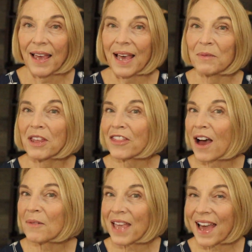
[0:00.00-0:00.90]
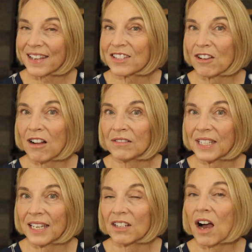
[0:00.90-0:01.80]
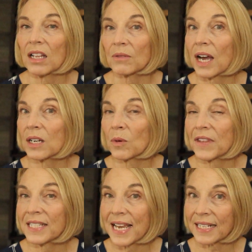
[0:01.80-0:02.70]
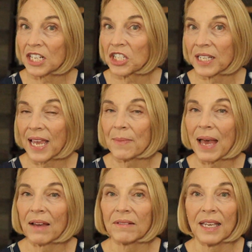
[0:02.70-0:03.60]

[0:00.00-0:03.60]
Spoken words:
And we thought we had it solved in Colorado when the technician came out